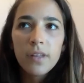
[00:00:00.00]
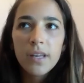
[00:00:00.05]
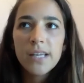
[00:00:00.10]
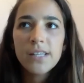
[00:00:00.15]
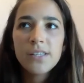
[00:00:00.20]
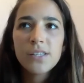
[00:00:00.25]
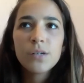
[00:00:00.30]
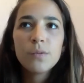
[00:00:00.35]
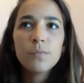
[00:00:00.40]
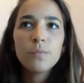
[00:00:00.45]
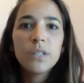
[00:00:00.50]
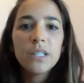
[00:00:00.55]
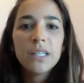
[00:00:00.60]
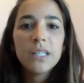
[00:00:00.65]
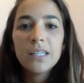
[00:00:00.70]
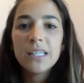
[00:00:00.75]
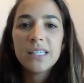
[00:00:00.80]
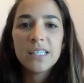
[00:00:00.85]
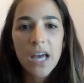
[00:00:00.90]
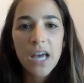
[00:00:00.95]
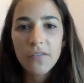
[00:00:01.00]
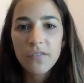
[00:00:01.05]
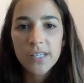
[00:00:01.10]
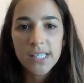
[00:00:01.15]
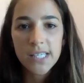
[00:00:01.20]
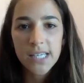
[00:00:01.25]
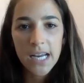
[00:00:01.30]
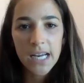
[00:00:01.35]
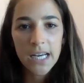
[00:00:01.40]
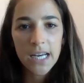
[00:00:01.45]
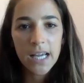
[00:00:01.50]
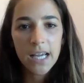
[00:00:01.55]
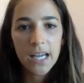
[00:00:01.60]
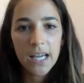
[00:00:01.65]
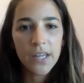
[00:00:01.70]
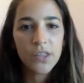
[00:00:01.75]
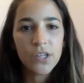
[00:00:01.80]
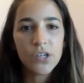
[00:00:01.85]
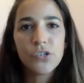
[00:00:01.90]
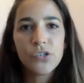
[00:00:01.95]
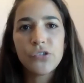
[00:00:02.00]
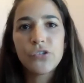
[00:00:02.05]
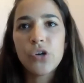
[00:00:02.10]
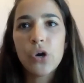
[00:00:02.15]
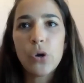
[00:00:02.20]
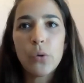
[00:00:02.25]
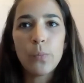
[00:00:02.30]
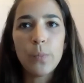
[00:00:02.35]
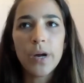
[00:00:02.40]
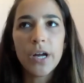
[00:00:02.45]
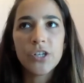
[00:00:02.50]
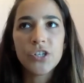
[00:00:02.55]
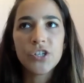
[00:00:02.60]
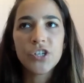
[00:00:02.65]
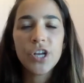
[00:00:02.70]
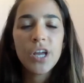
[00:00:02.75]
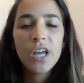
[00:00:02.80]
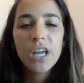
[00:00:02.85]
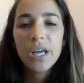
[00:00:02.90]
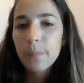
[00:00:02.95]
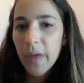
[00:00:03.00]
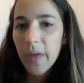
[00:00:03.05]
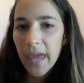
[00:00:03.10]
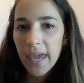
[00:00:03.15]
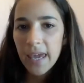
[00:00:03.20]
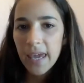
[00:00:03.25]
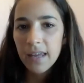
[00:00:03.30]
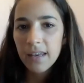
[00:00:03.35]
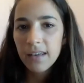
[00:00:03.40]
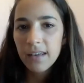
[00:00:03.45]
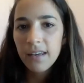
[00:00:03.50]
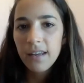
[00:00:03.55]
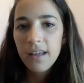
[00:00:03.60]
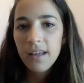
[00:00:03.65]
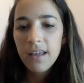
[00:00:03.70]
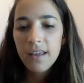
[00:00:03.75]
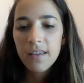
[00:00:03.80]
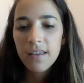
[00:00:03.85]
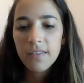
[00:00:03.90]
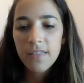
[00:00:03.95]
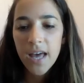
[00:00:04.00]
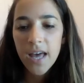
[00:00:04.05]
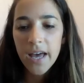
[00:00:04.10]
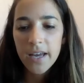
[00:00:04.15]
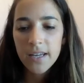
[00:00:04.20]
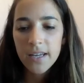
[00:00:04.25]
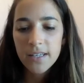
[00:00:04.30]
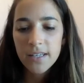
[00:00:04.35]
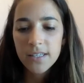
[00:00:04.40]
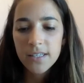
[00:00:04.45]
it's completely devastating. And there's so much pain that